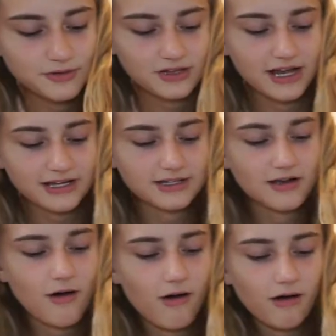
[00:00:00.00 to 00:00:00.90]
line
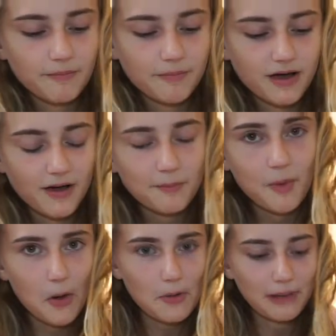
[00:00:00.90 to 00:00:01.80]
all, up
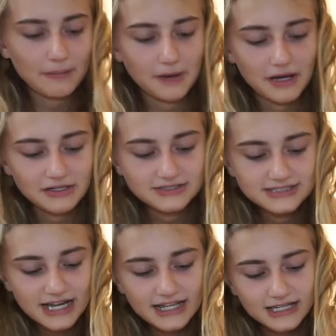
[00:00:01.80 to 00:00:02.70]
all my bottles.
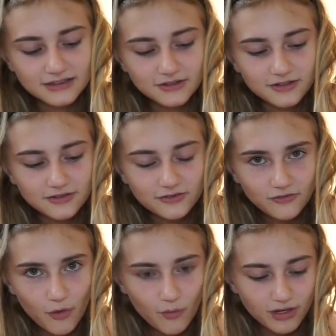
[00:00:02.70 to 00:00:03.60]
And I like the
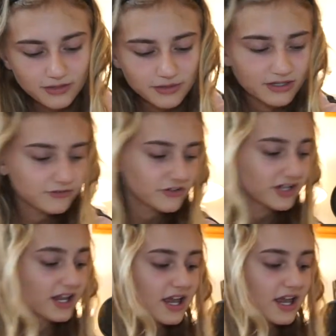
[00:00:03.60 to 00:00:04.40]
full one to be in the front.